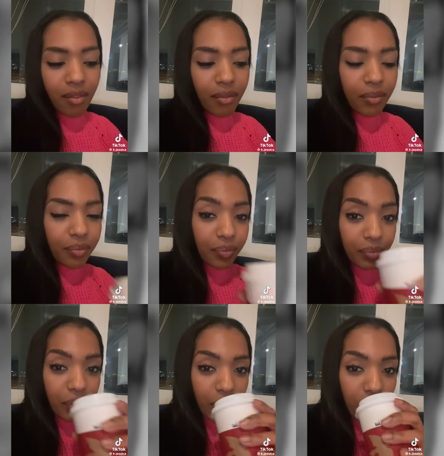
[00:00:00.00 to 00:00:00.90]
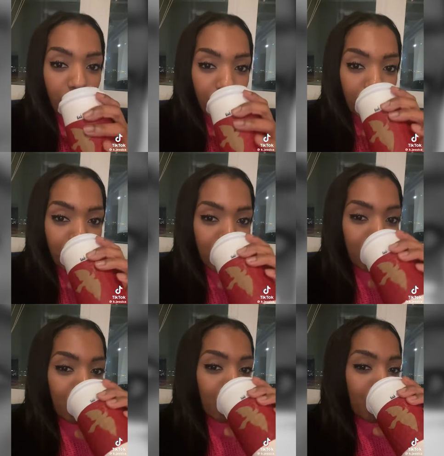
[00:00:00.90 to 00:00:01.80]

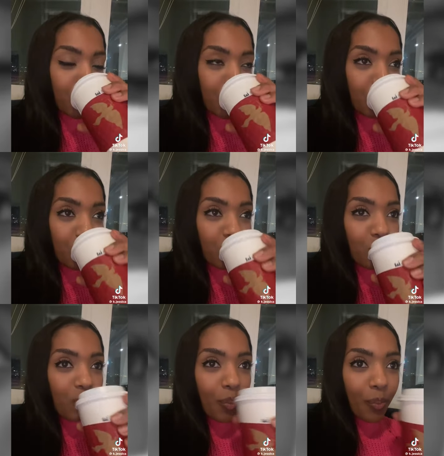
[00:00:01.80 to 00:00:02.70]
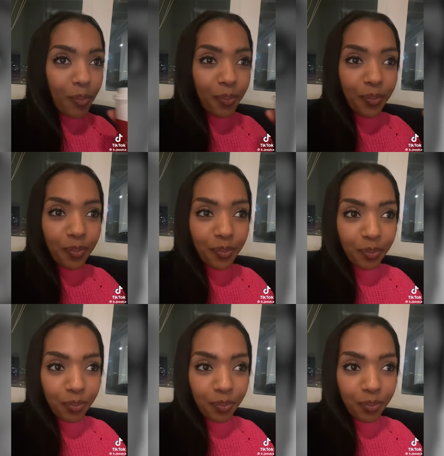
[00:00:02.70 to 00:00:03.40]
(silence)